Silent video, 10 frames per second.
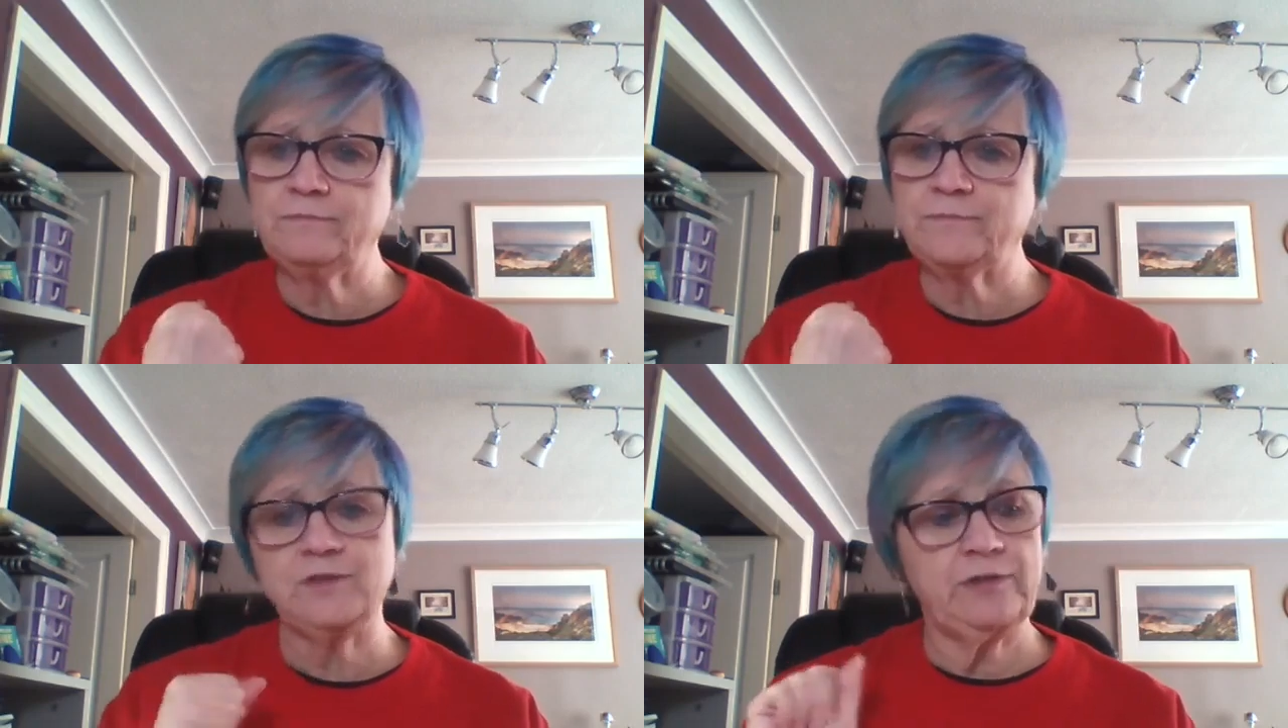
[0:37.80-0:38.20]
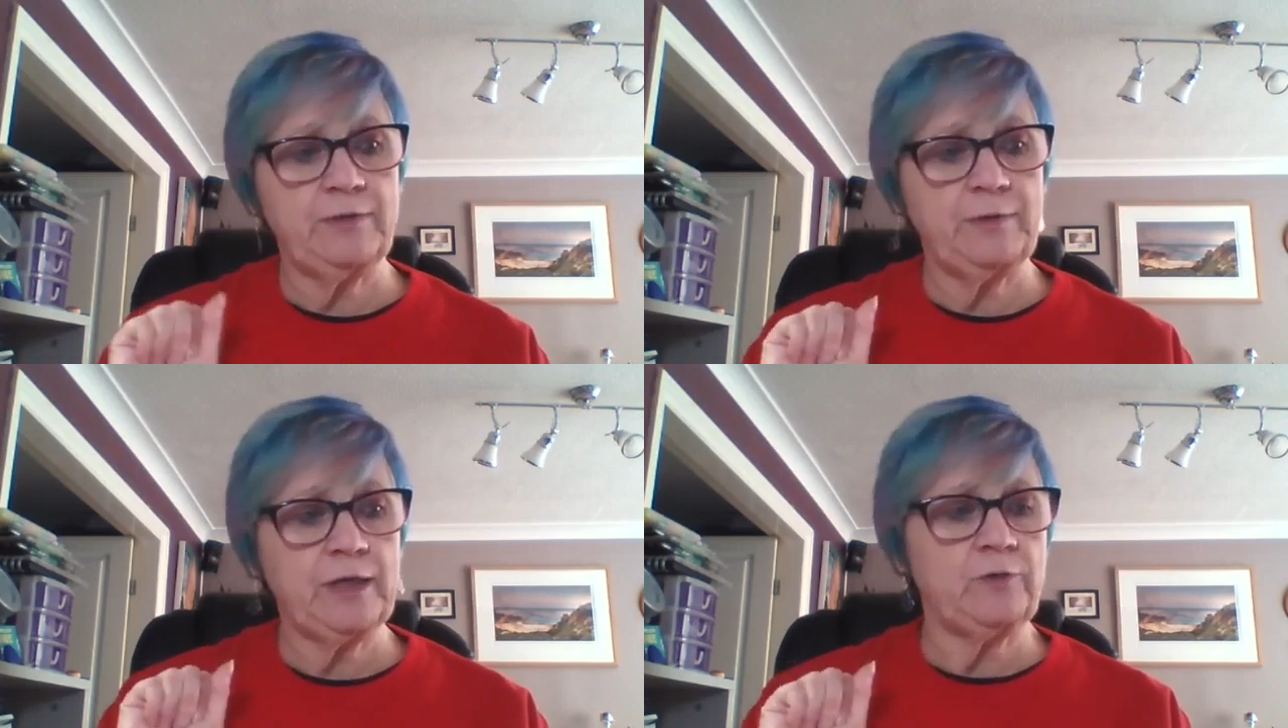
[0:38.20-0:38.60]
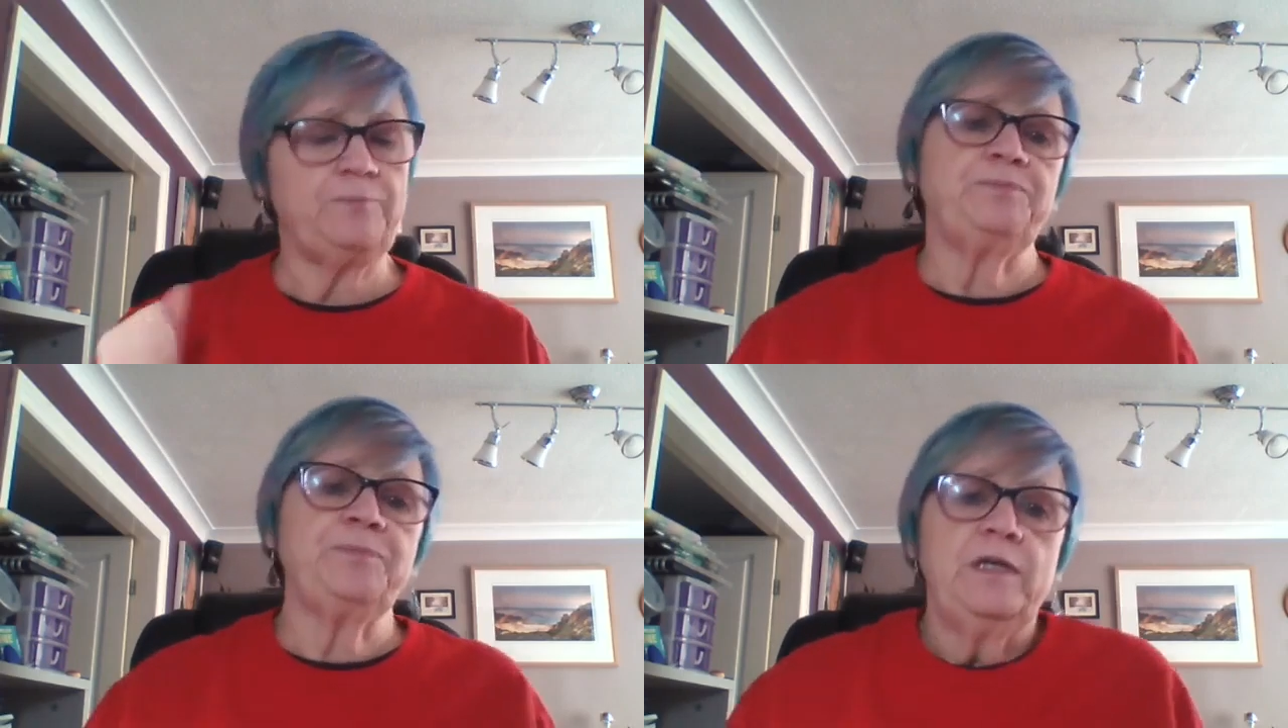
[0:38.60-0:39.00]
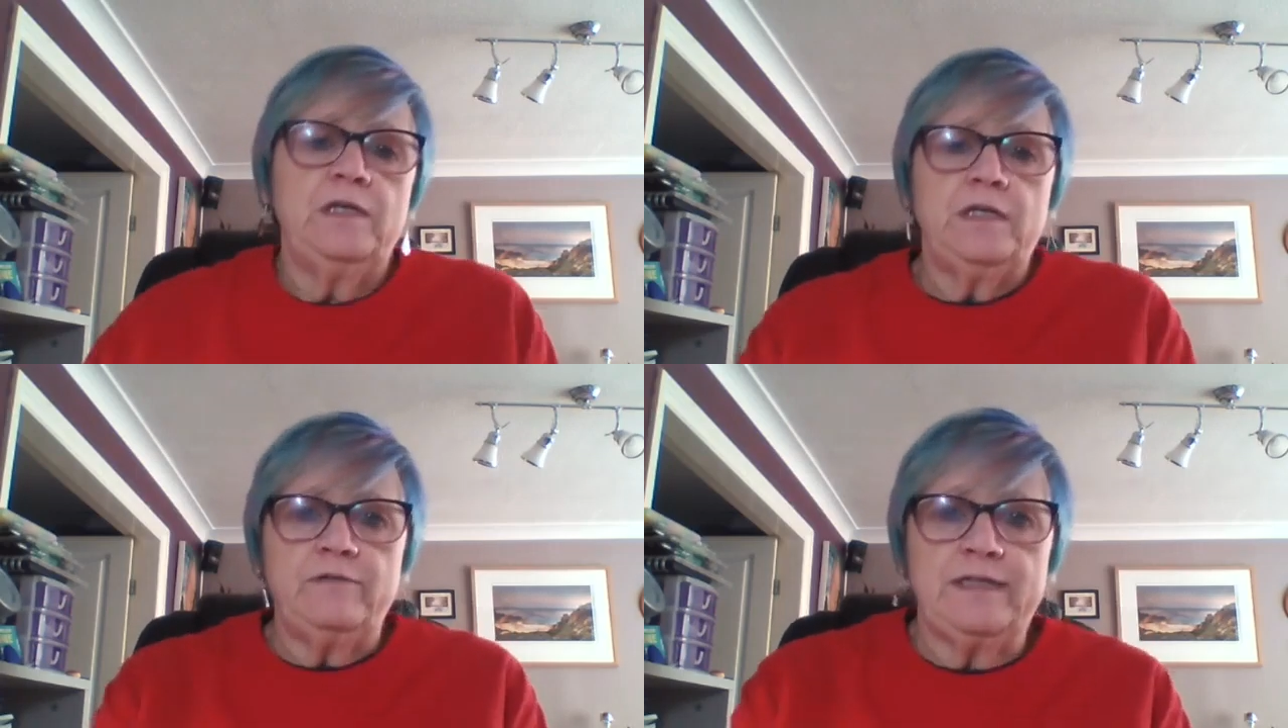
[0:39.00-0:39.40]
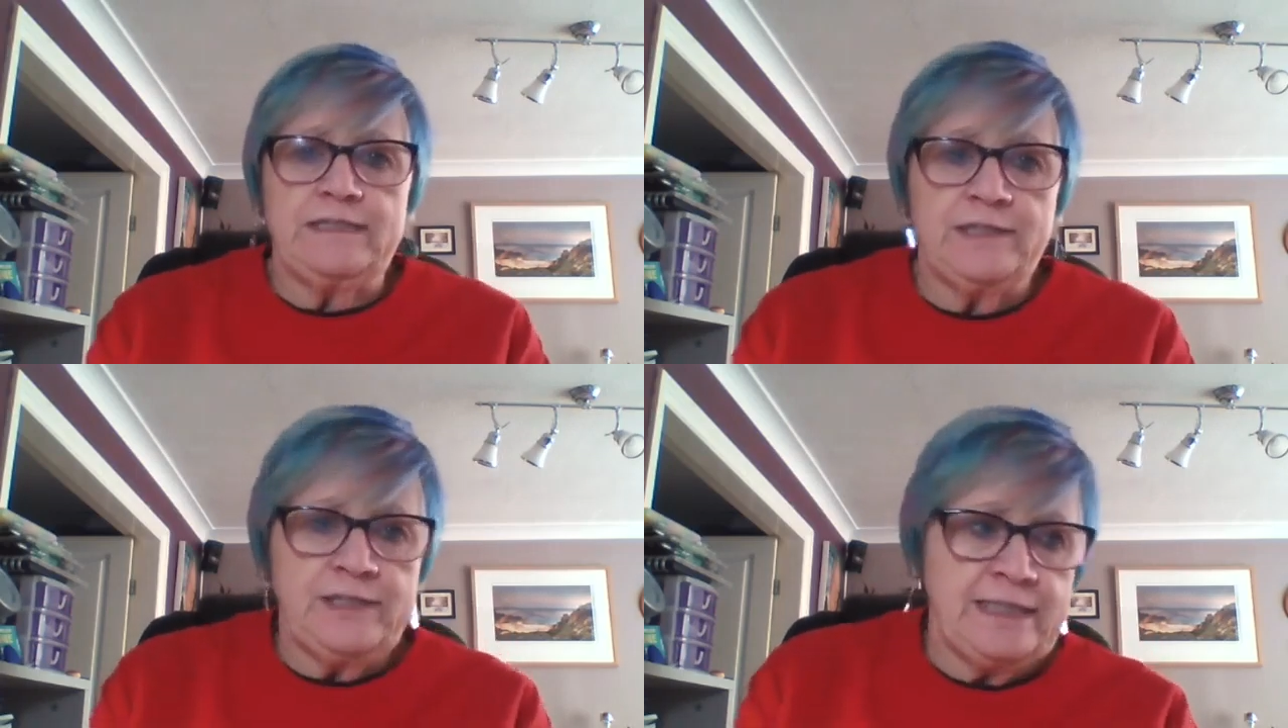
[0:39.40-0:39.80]
so there we go.
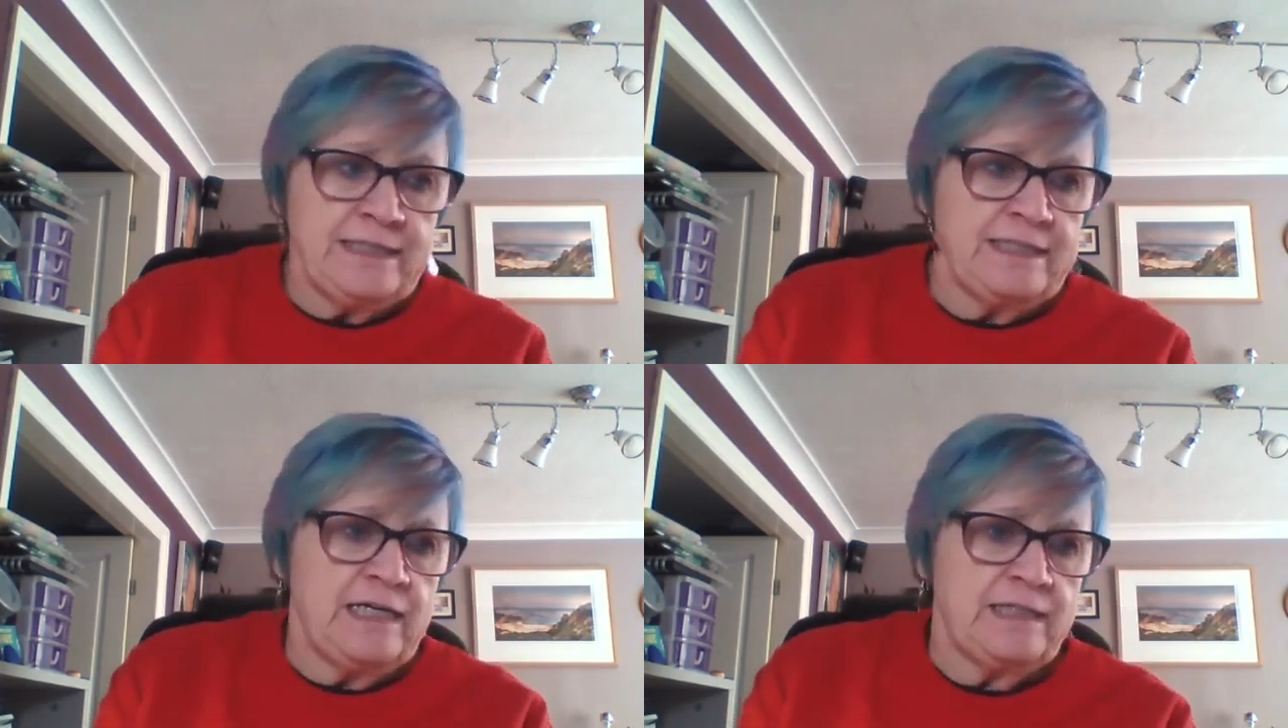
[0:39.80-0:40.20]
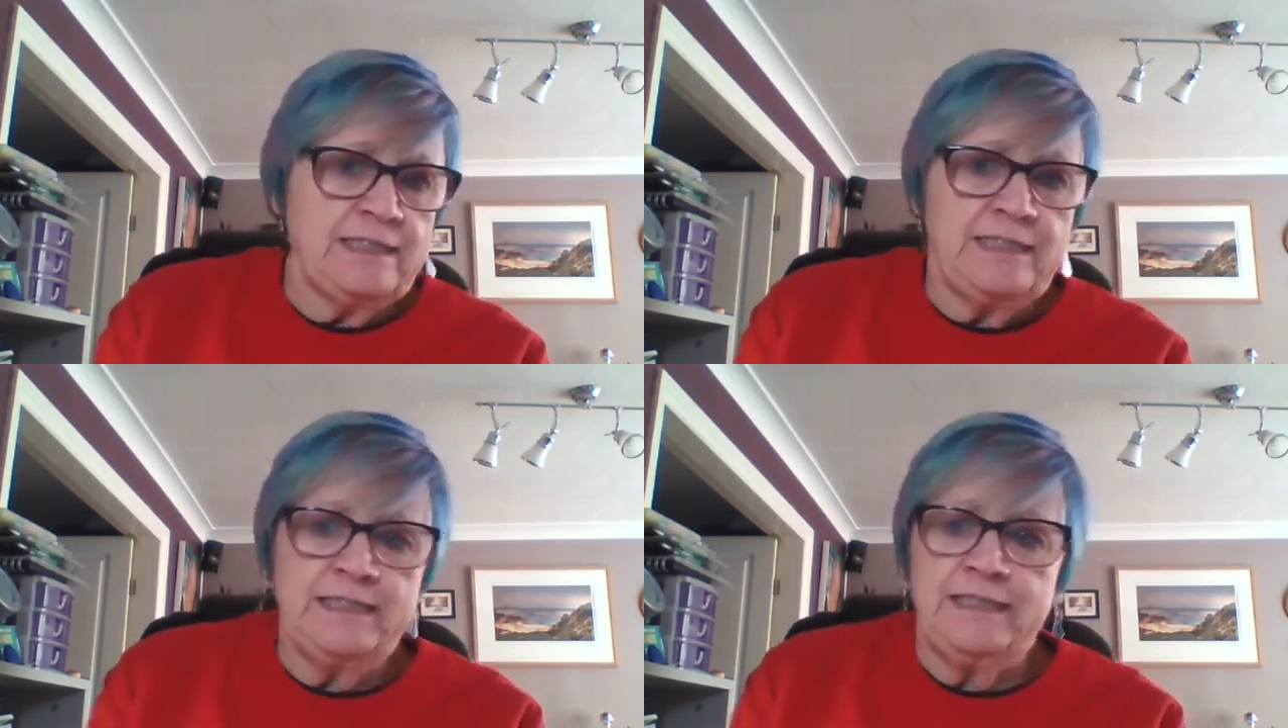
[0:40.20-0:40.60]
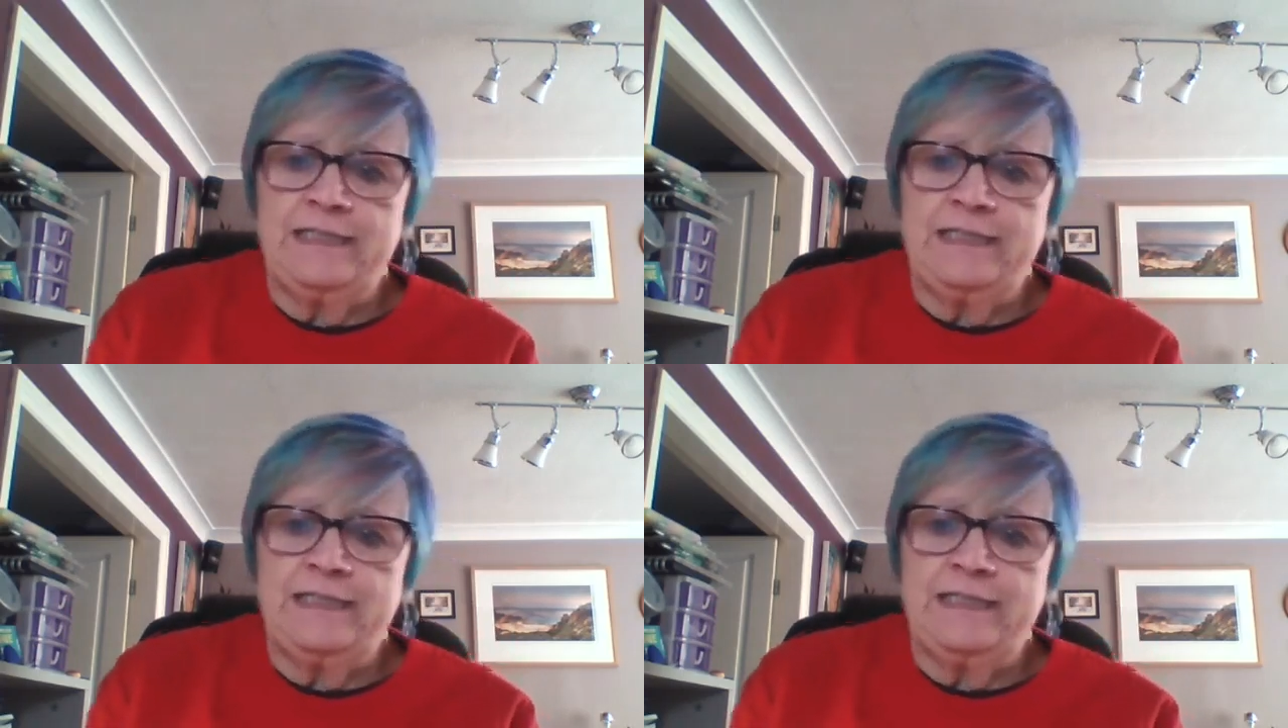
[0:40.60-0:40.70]
Right, I'm going to get started.